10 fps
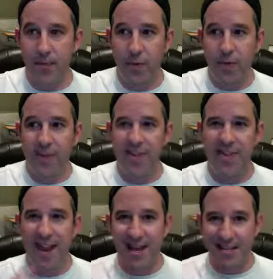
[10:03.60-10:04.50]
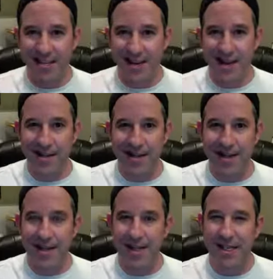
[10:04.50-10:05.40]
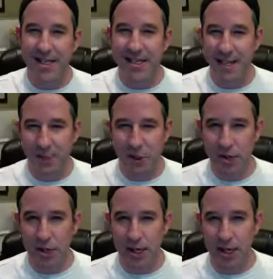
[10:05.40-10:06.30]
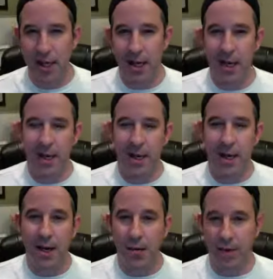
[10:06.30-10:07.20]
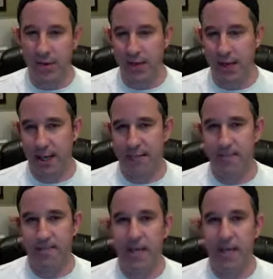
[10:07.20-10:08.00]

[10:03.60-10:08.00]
then they see it demonstrated in real time.